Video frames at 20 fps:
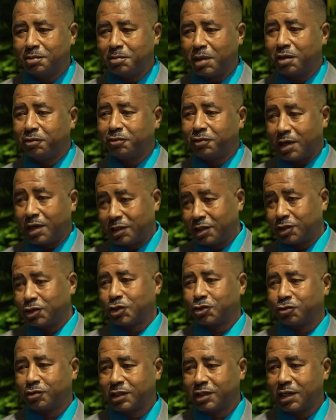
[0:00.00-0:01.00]
My father
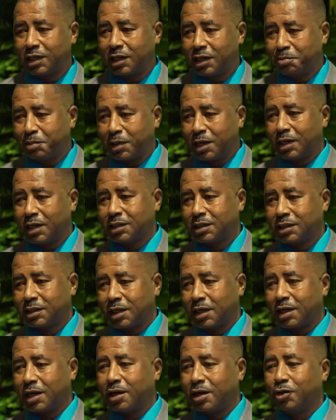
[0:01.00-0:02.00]
just recently passed,
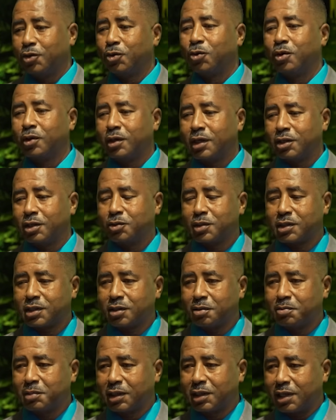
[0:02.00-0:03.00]
and I know it was
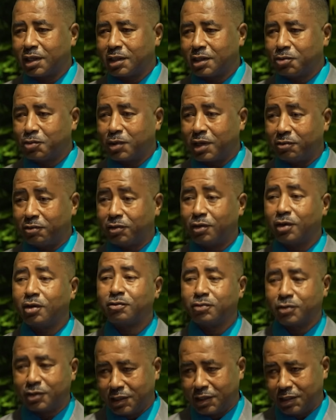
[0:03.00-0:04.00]
something that he would have
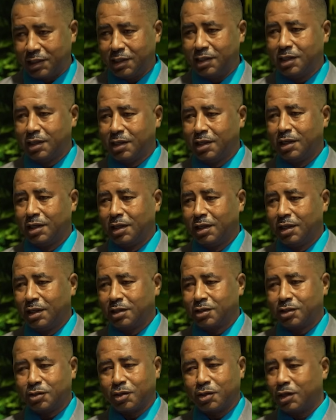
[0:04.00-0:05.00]
loved to see.
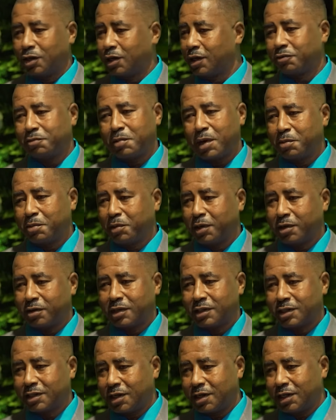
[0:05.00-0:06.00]
So none of my
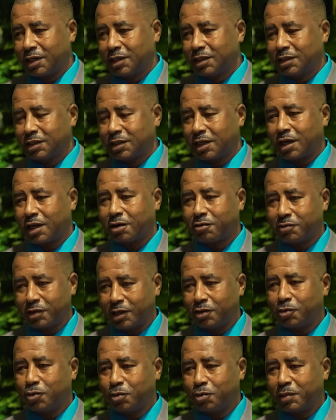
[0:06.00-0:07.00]
parents saw this, and I
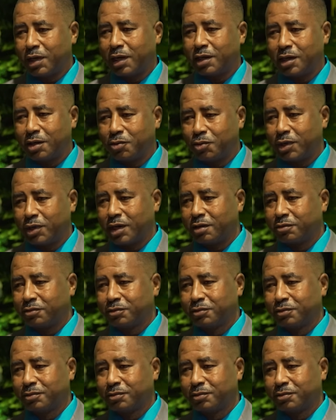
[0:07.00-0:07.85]
really hope that they would have.